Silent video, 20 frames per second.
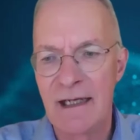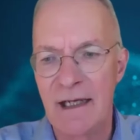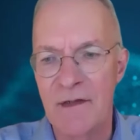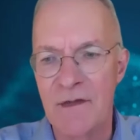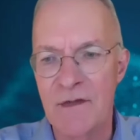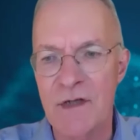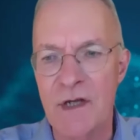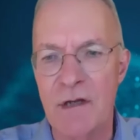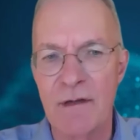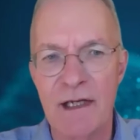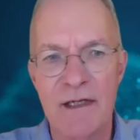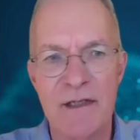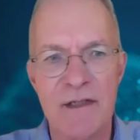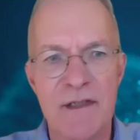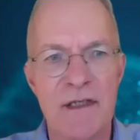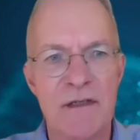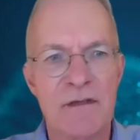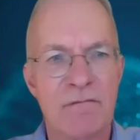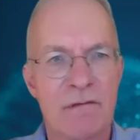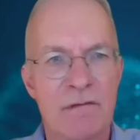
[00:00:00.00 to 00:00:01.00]
And so
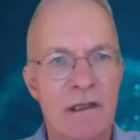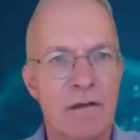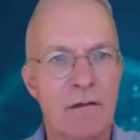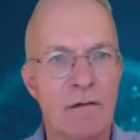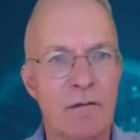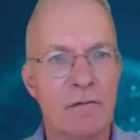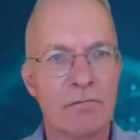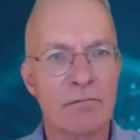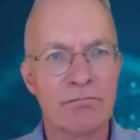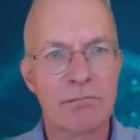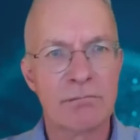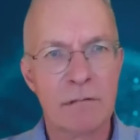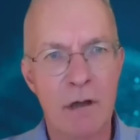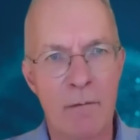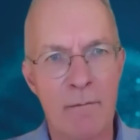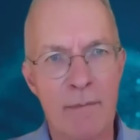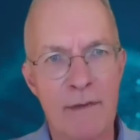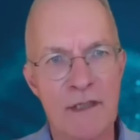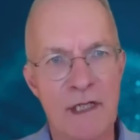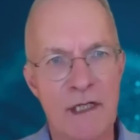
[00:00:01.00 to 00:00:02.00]
there's this real
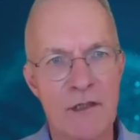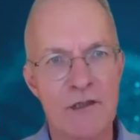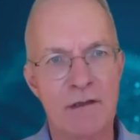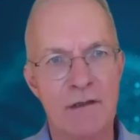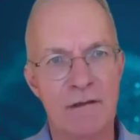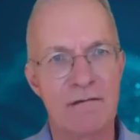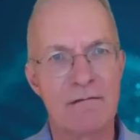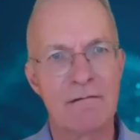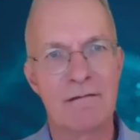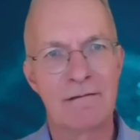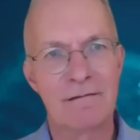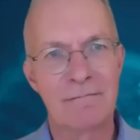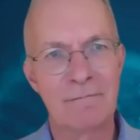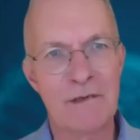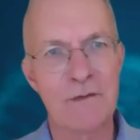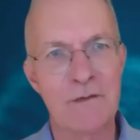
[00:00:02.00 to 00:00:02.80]
competition